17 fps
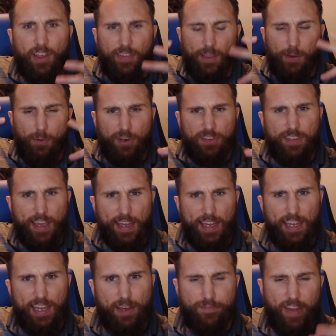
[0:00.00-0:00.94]
They were
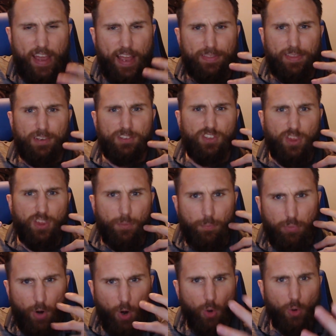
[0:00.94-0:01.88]
taking advantage of the
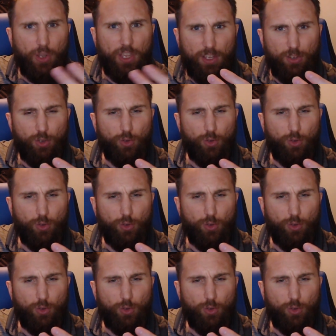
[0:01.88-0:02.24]
broken